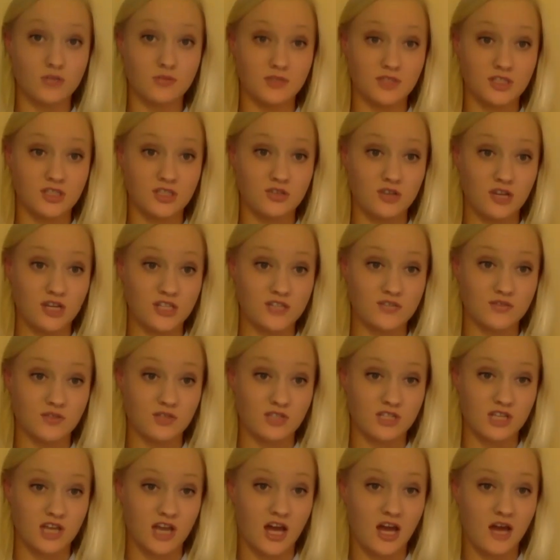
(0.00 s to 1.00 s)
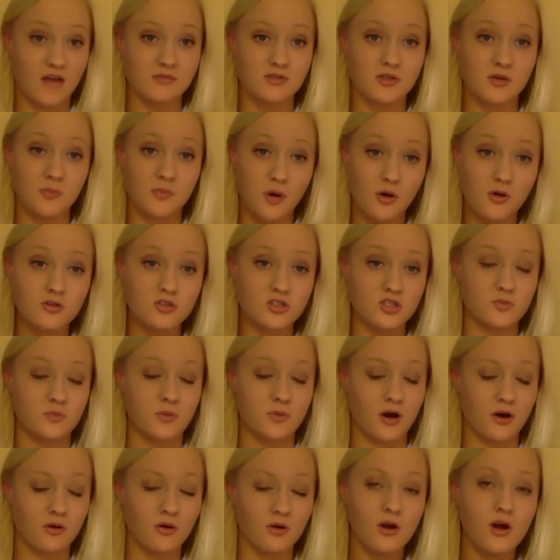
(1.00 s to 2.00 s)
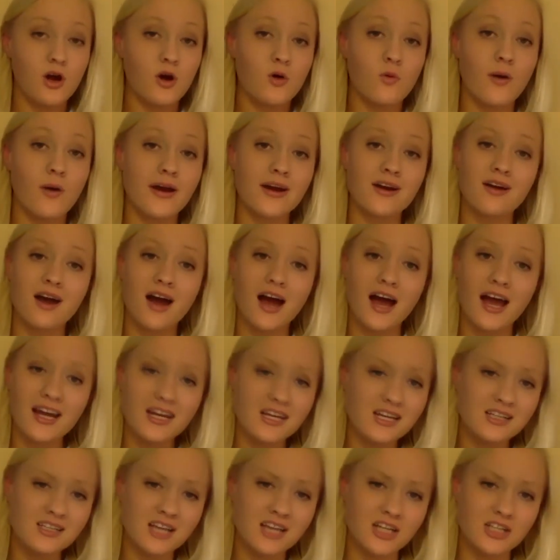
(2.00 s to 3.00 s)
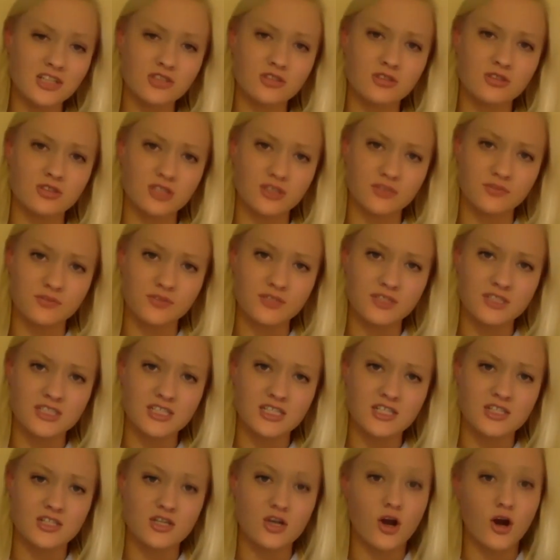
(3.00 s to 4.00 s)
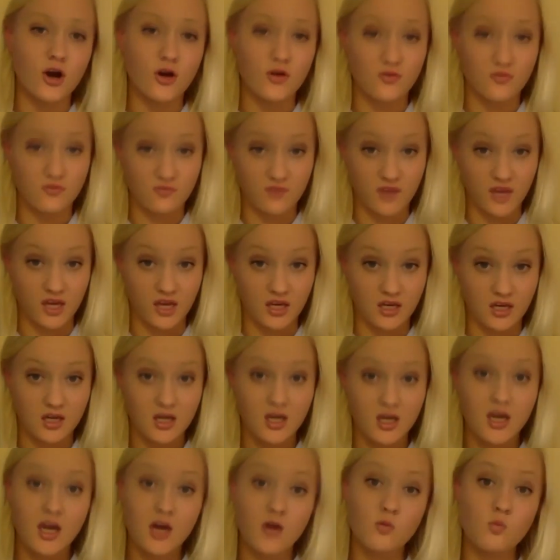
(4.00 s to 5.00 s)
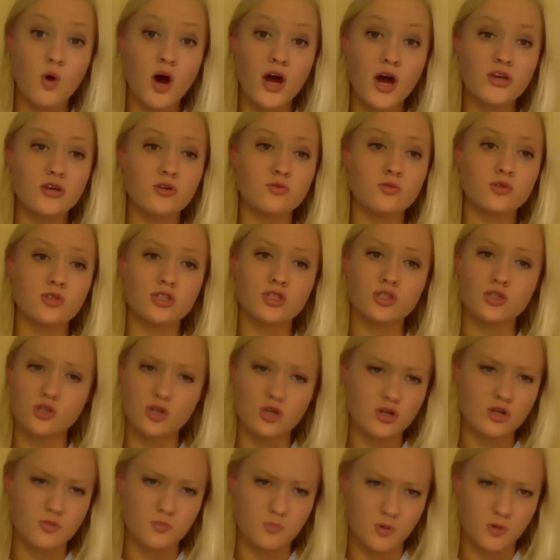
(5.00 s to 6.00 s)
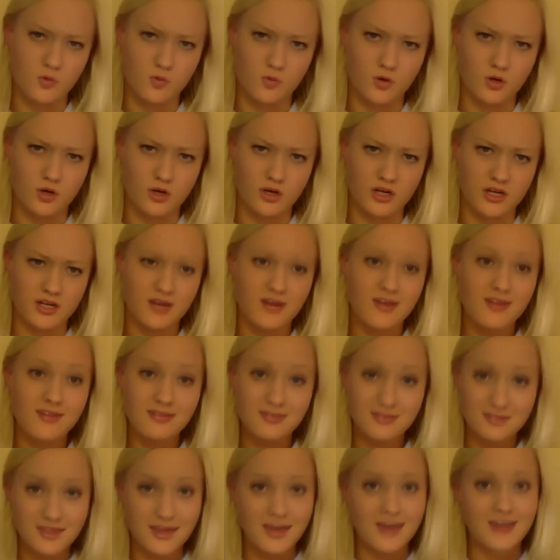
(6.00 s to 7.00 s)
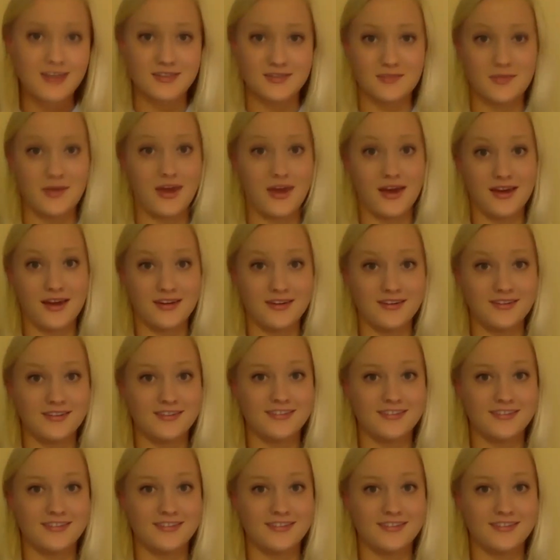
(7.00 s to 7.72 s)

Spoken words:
stressful time to post about why your ideological differences are fake and why you shouldn't be worried. Thanks, man.